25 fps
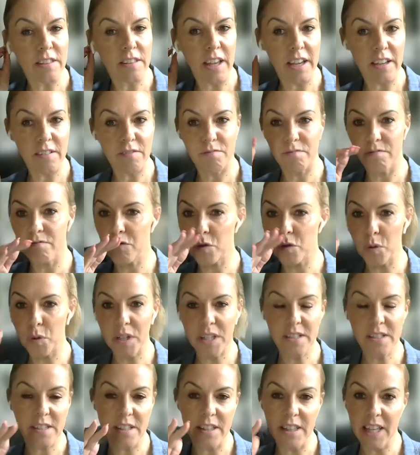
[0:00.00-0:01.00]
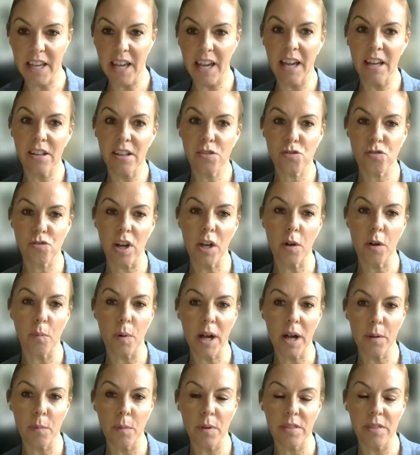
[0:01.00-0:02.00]
that voice in the ear straight
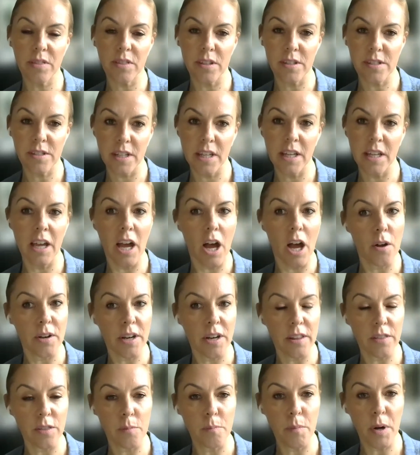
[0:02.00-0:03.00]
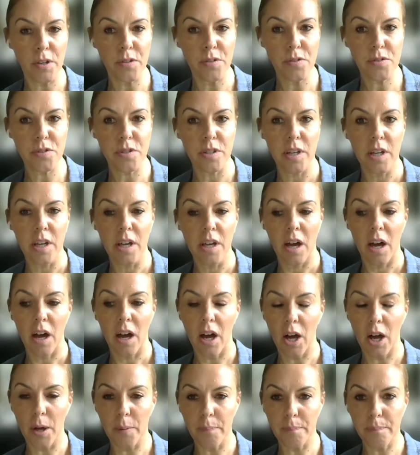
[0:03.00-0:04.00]
away with the CEO and at the most
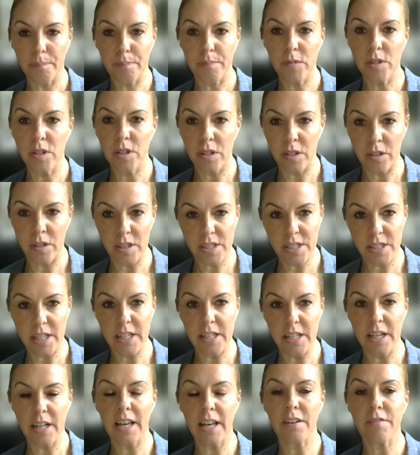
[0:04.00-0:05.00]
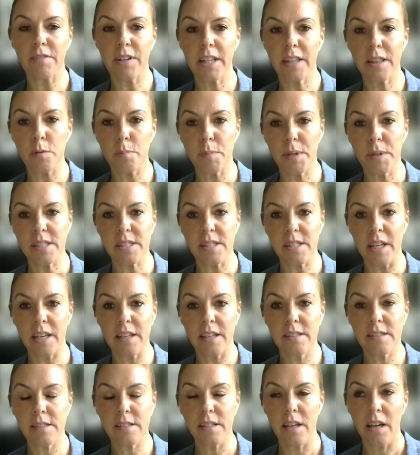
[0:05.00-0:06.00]
senior level in the
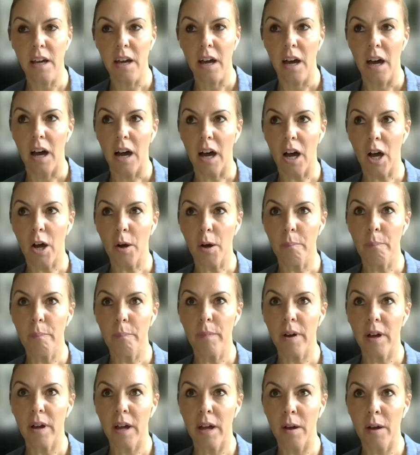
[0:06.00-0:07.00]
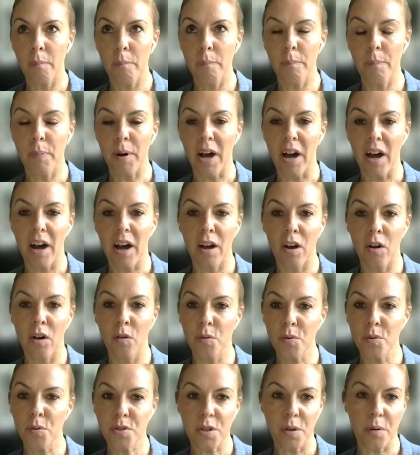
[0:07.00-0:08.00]
business. But
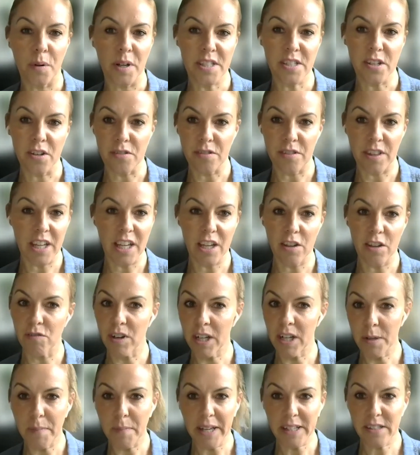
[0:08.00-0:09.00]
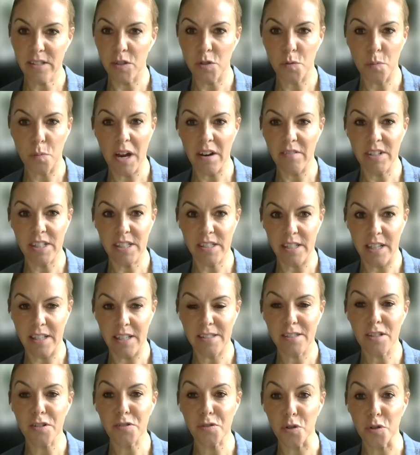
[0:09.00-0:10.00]
also, I don't think it really matters where it
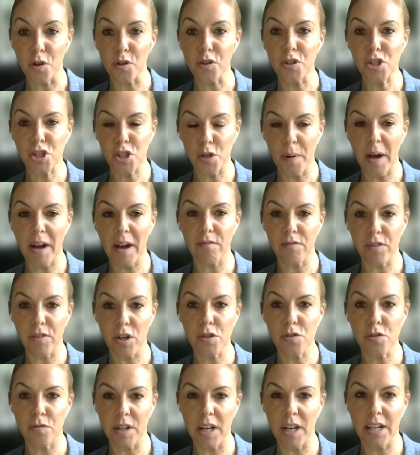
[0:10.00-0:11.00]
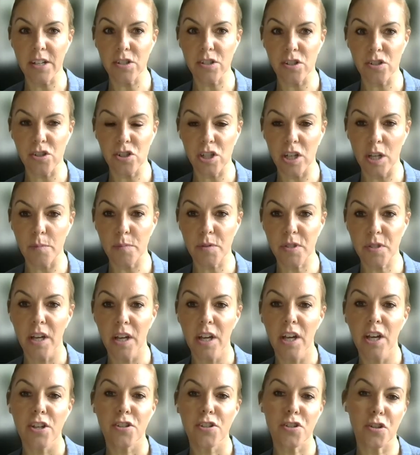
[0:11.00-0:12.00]
sits as long as you have those relationships.
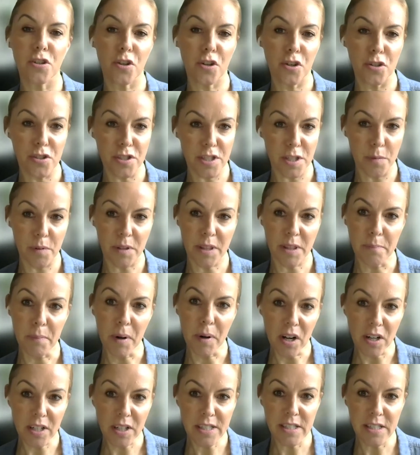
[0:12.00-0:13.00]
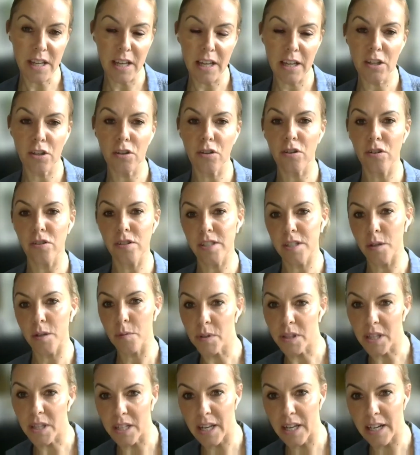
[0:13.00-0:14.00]
So you could sit within marketing, you could
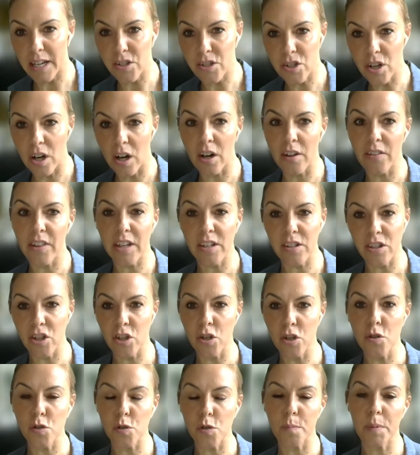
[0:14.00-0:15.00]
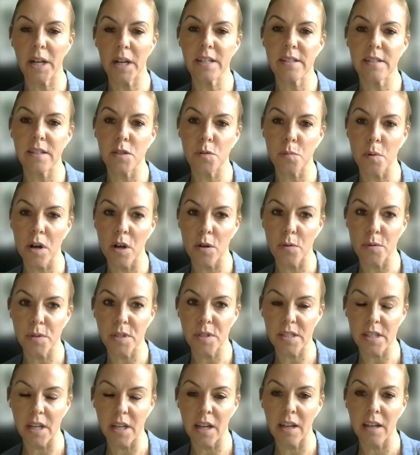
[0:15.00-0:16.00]
sit within HR, they're the usual places where it
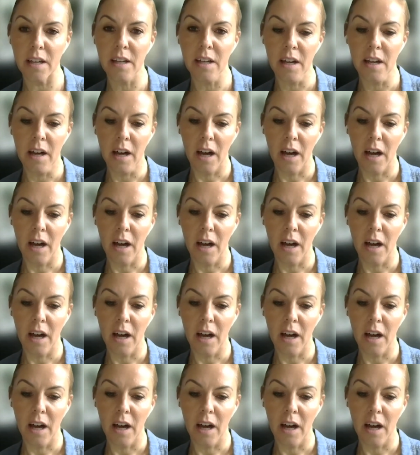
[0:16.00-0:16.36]
would sit.